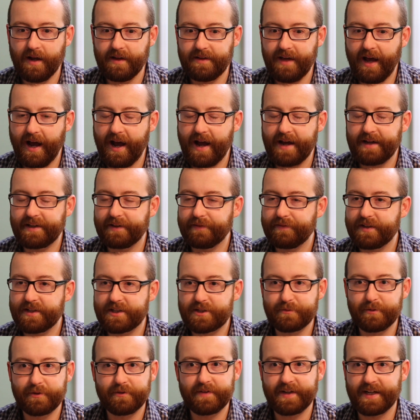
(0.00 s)
Yeah, I give
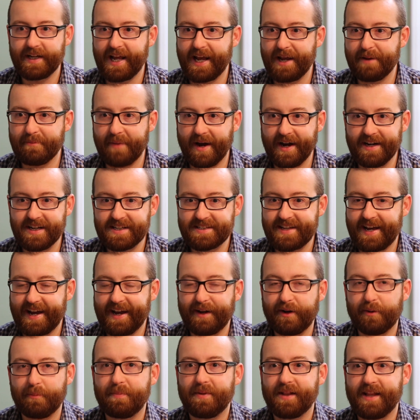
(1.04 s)
this movie an A-. I
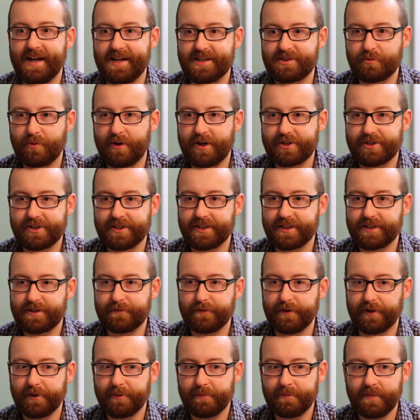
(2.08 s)
had a blast watching this
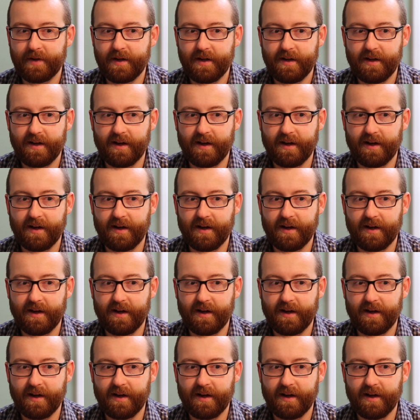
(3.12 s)
film.